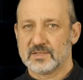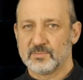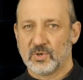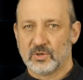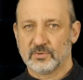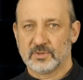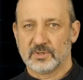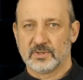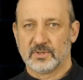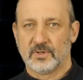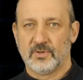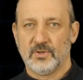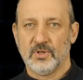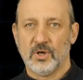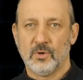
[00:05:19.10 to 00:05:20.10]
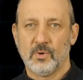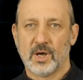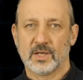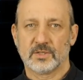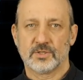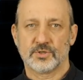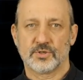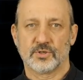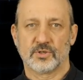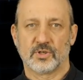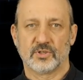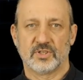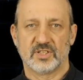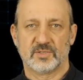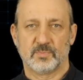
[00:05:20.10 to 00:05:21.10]
mode, no additional
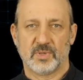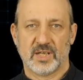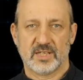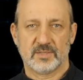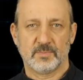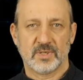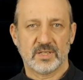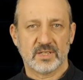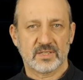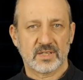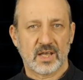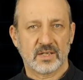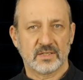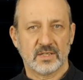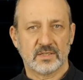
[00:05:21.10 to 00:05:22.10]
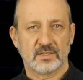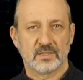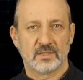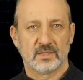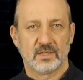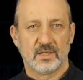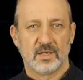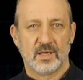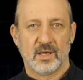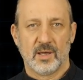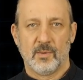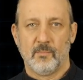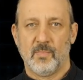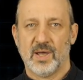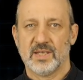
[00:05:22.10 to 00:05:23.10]
displacement is added.
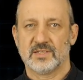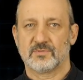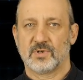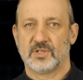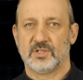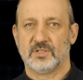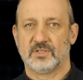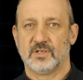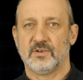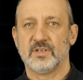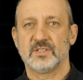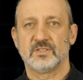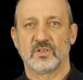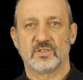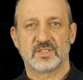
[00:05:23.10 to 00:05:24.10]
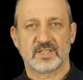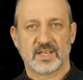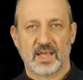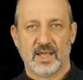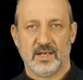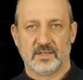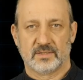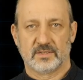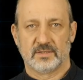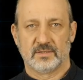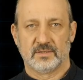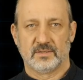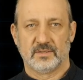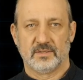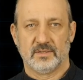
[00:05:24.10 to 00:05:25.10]
Base register is not scaled.
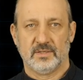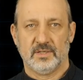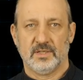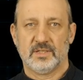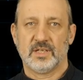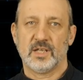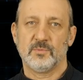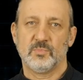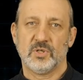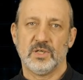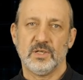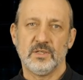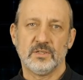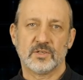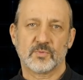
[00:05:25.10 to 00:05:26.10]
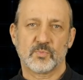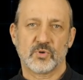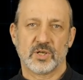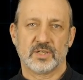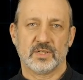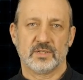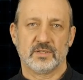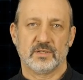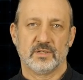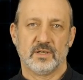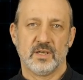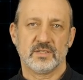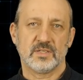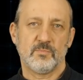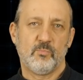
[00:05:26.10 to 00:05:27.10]
It can be interpreted
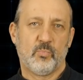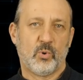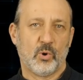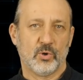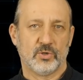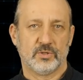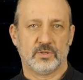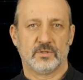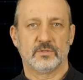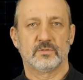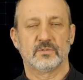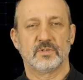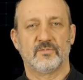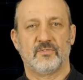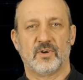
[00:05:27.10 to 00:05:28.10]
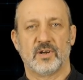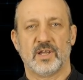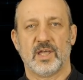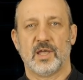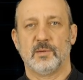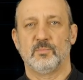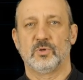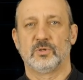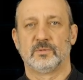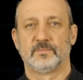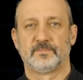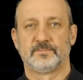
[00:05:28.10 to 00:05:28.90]
as a pointer to the variable.